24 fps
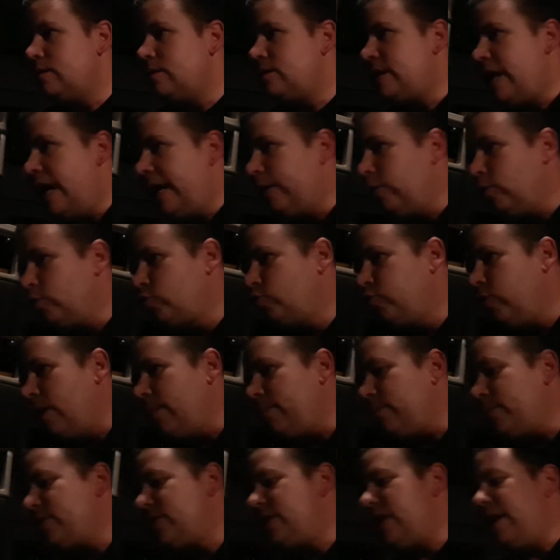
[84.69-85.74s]
Donald
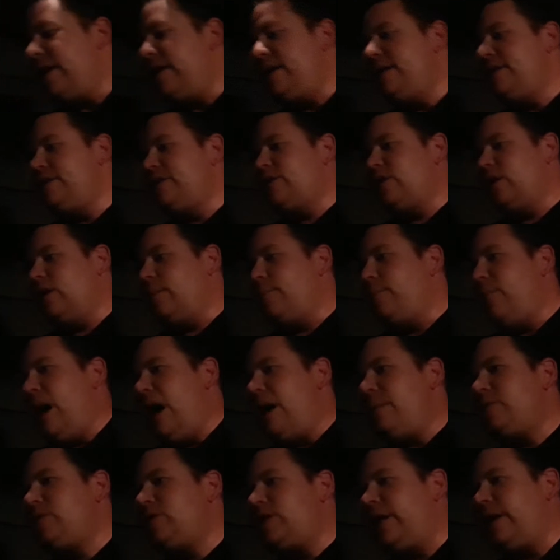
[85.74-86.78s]
Trump said he's going to
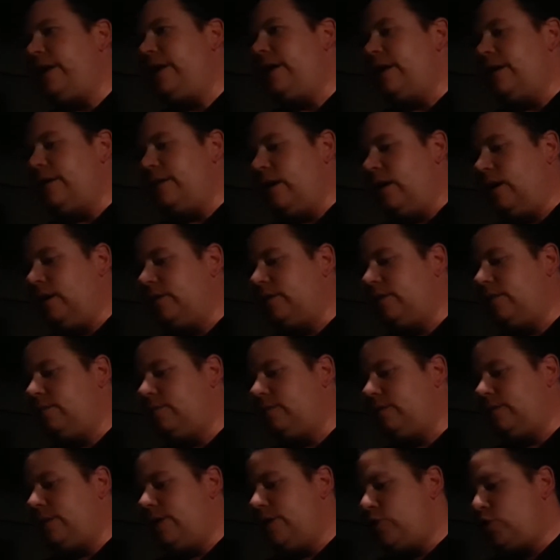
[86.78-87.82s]
bomb Syria,
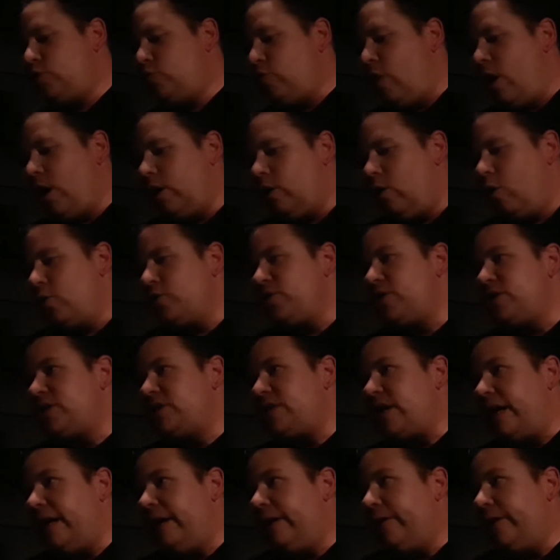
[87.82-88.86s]
these strongholds in
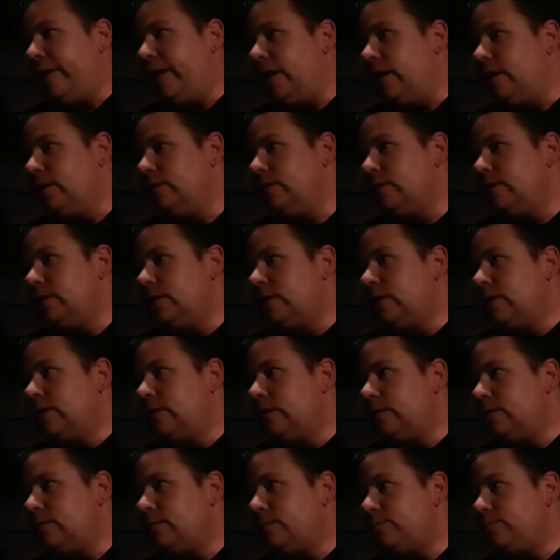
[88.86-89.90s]
Syria
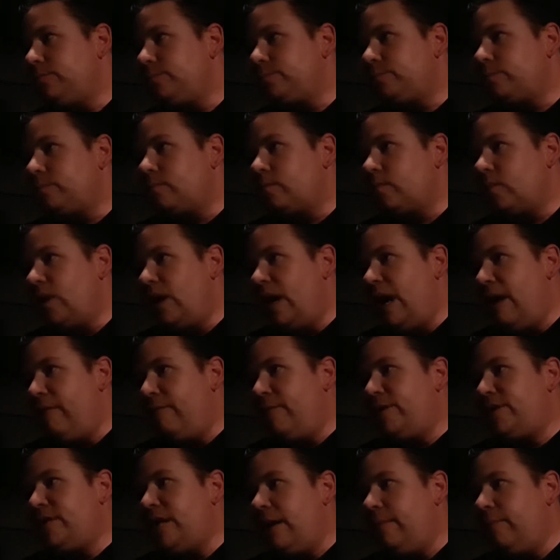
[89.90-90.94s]

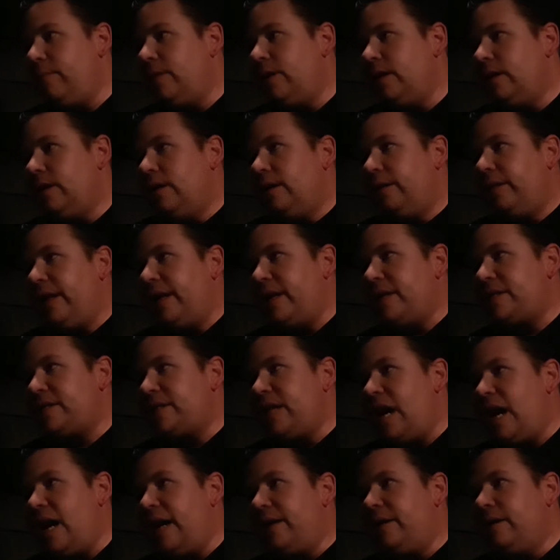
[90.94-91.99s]
every time that
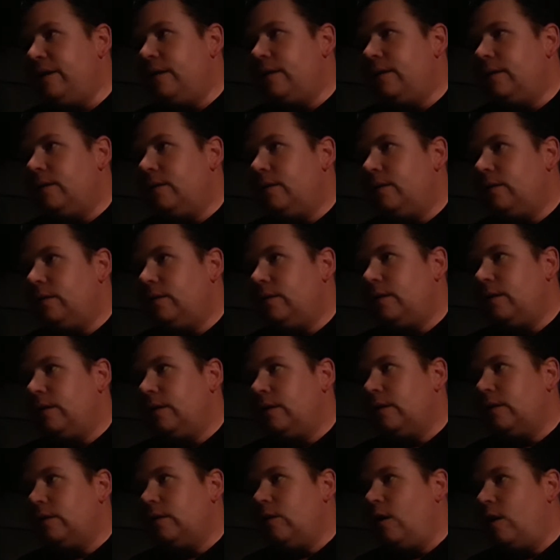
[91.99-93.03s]
Assad
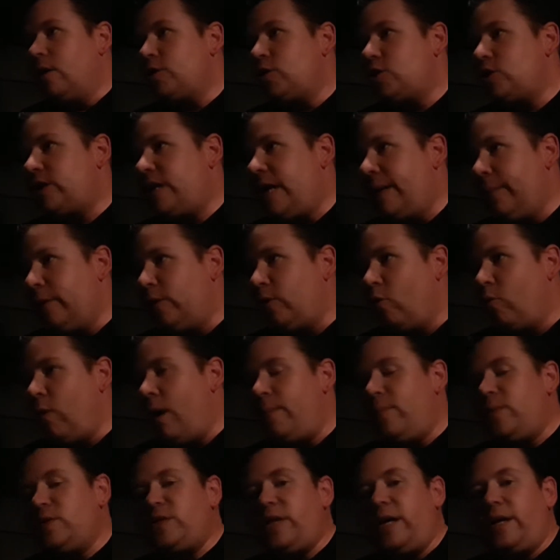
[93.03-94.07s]
launches chemical
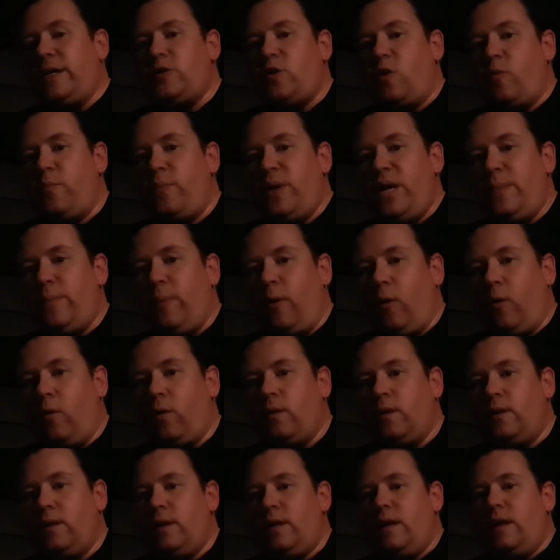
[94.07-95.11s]
weapons on his own people.
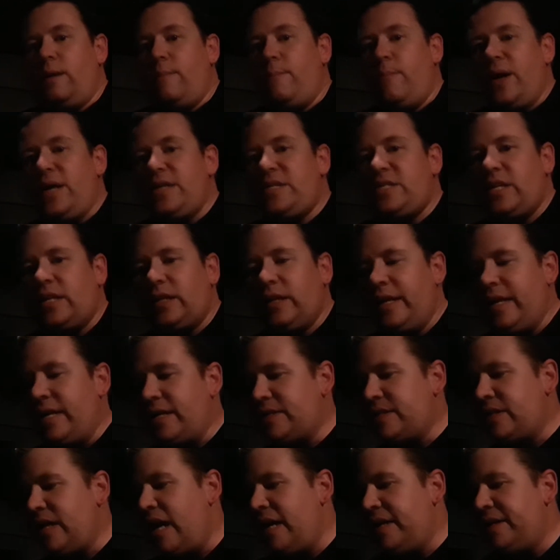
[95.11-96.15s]
Basically,
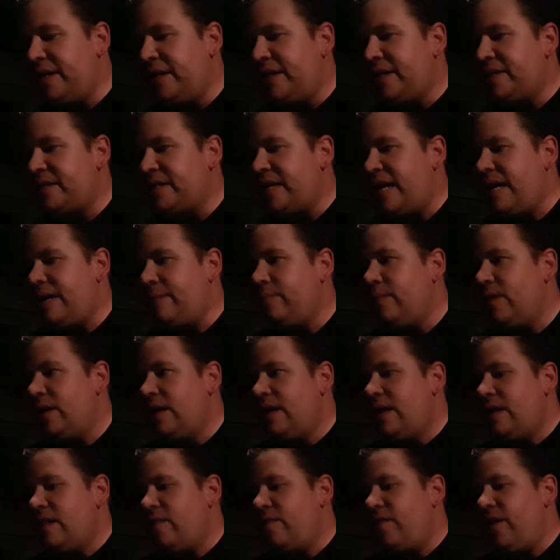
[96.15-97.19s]
Assad did the same
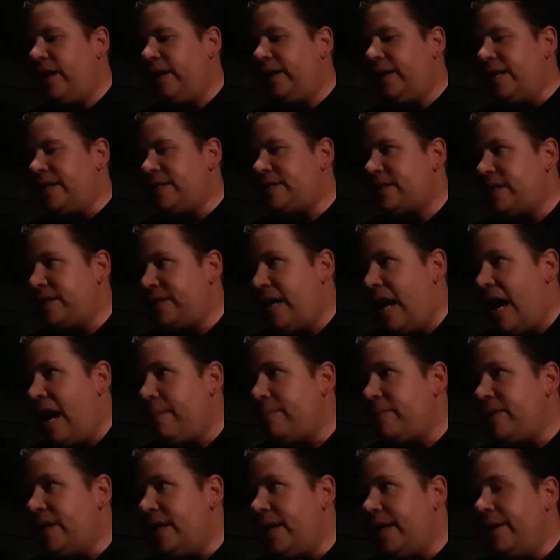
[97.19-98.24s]
thing that
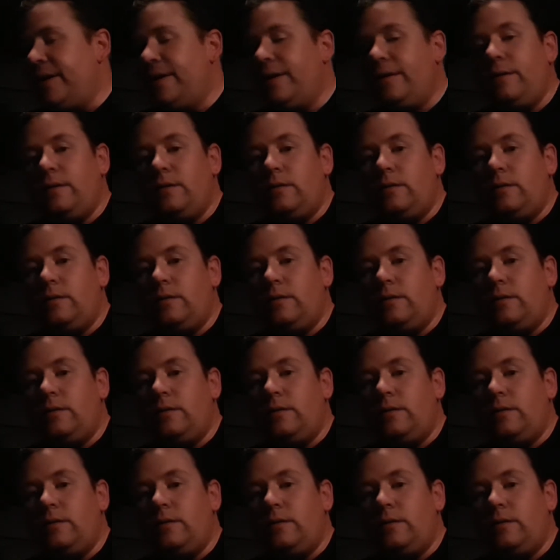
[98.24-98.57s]
Saddam did.